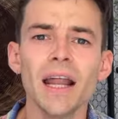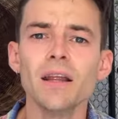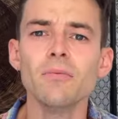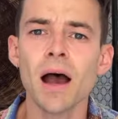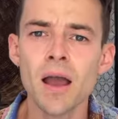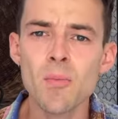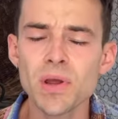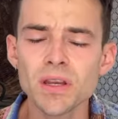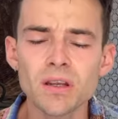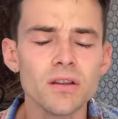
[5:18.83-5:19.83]
And in my
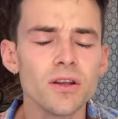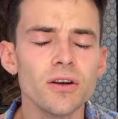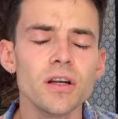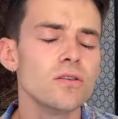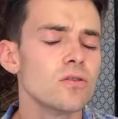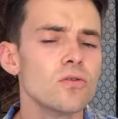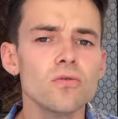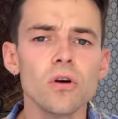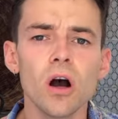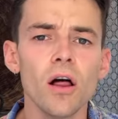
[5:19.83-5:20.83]
opinion, there is
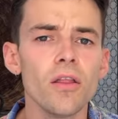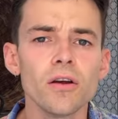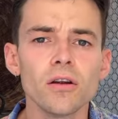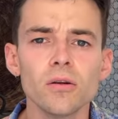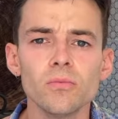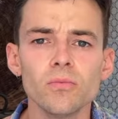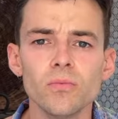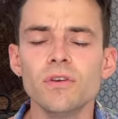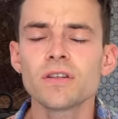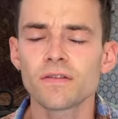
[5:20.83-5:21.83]
no other
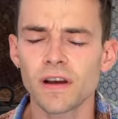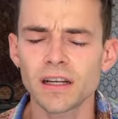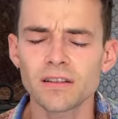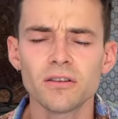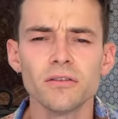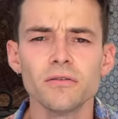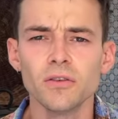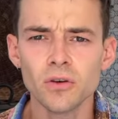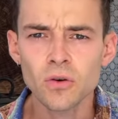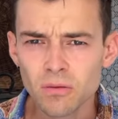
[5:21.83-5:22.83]
risk factor of
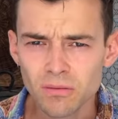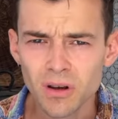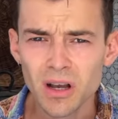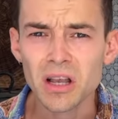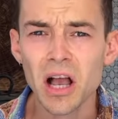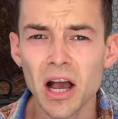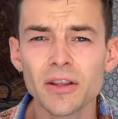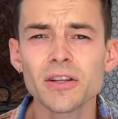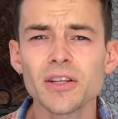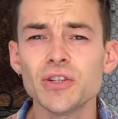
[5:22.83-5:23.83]
note
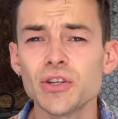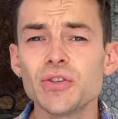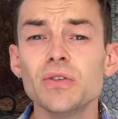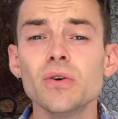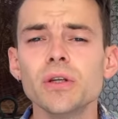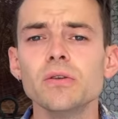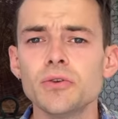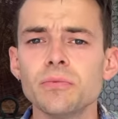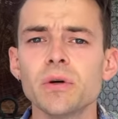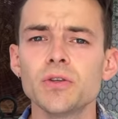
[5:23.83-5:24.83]
other than just doing
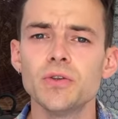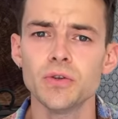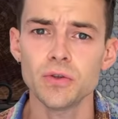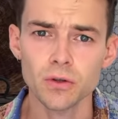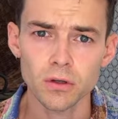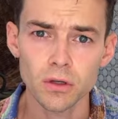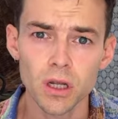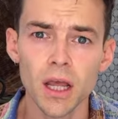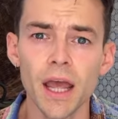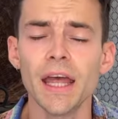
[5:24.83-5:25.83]
too much too soon.
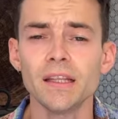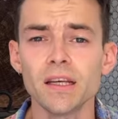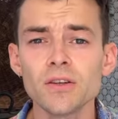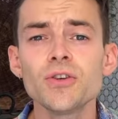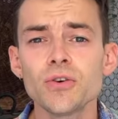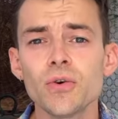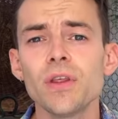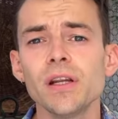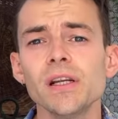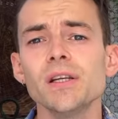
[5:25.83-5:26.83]
It does show
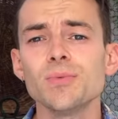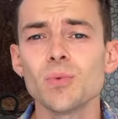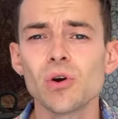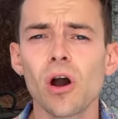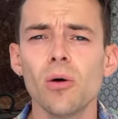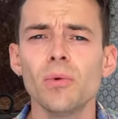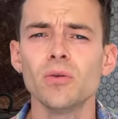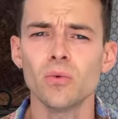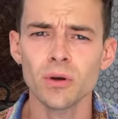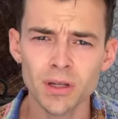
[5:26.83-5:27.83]
that it is more common
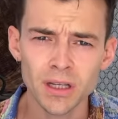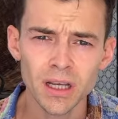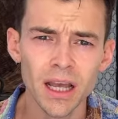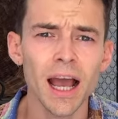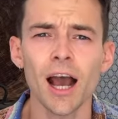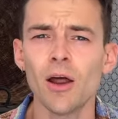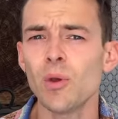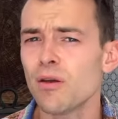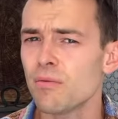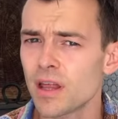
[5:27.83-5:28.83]
in women, and
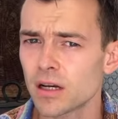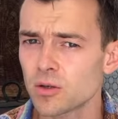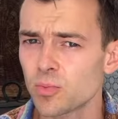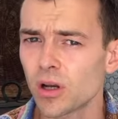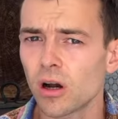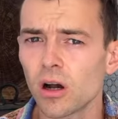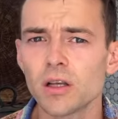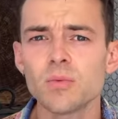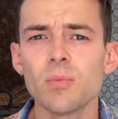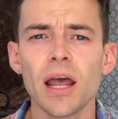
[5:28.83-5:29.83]
maybe that's
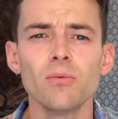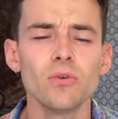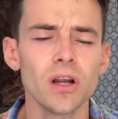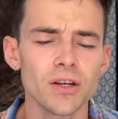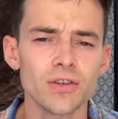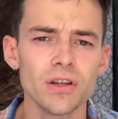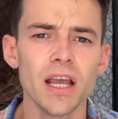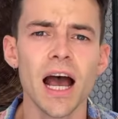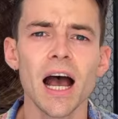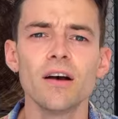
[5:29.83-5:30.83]
because men will
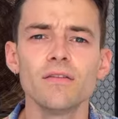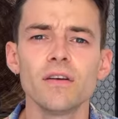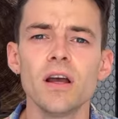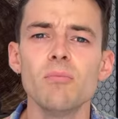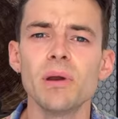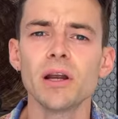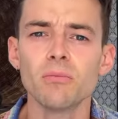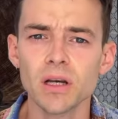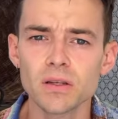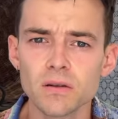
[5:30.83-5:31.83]
naturally have bigger
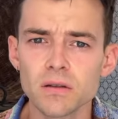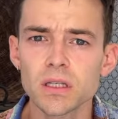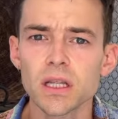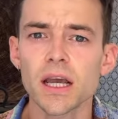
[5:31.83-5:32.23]
muscles